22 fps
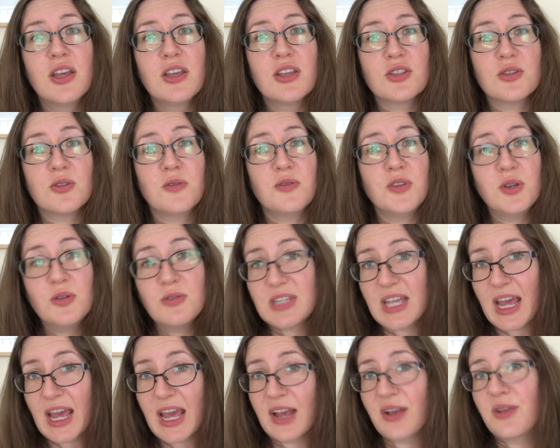So if you
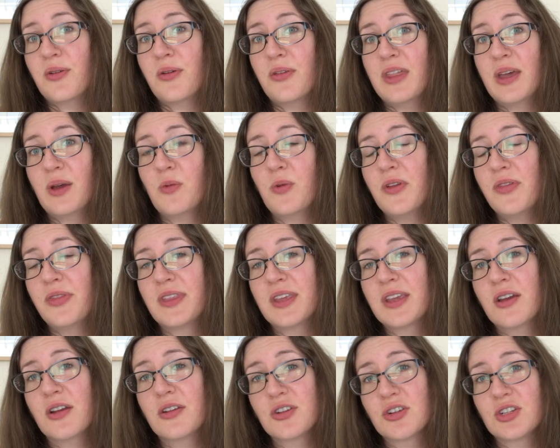tackle that one
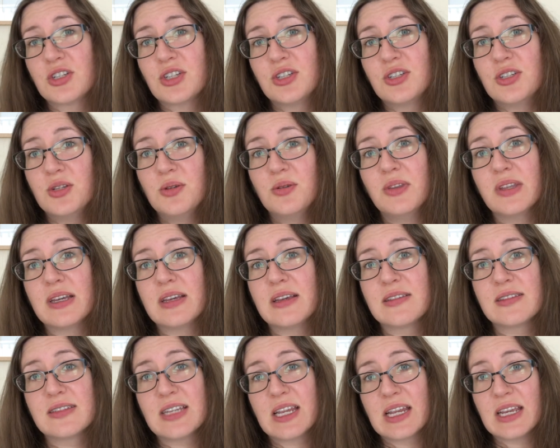thing on your to-do
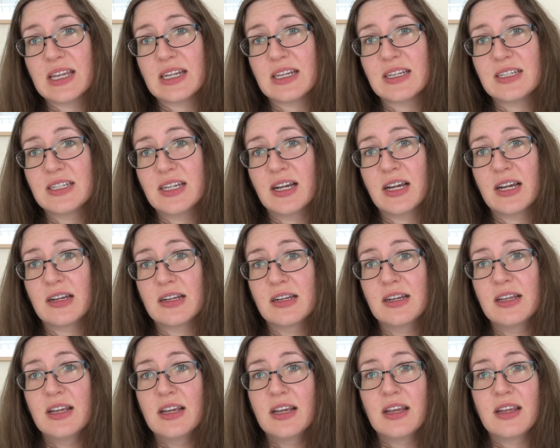list and get it done,